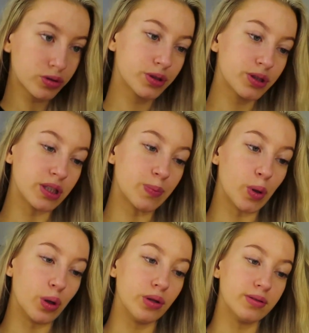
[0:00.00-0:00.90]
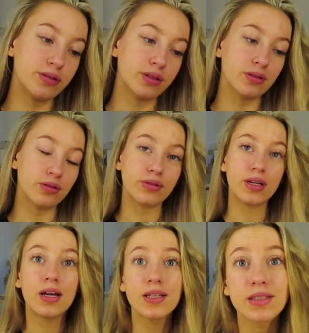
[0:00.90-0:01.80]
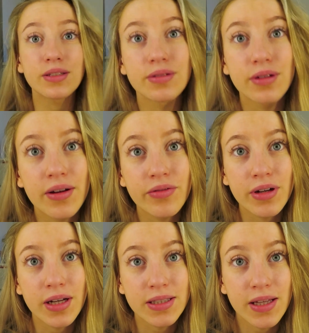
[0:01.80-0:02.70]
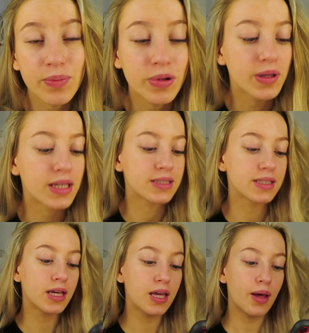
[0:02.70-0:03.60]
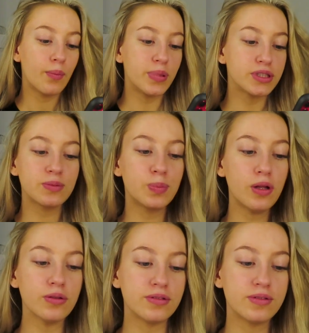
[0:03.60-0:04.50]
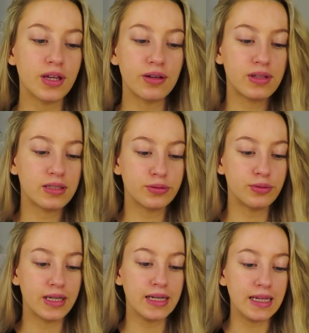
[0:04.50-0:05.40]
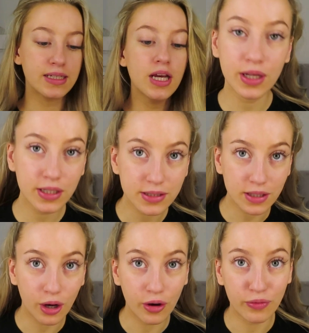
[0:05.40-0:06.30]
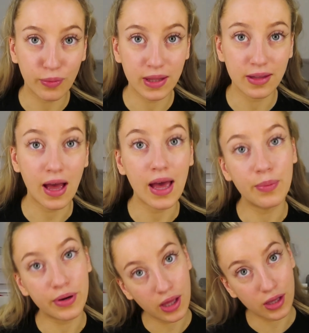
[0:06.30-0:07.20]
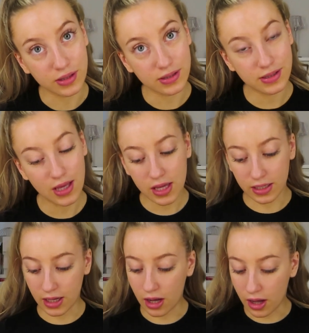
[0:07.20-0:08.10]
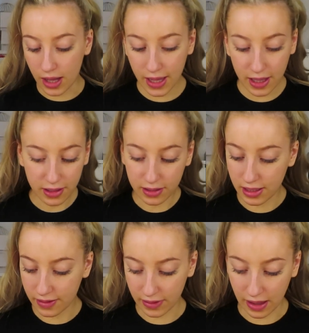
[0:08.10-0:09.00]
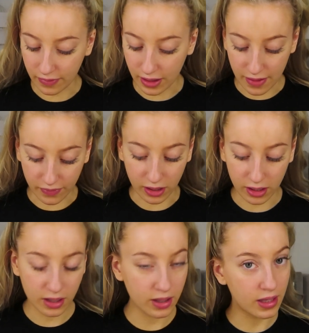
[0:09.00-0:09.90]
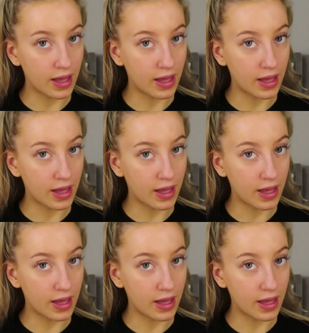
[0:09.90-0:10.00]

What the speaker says: She's blonde, she's got green eyes. I do not have green eyes, I have blue eyes. But she's blonde, so that's all I need. We're going to start off with eyebrows. Now, I never ever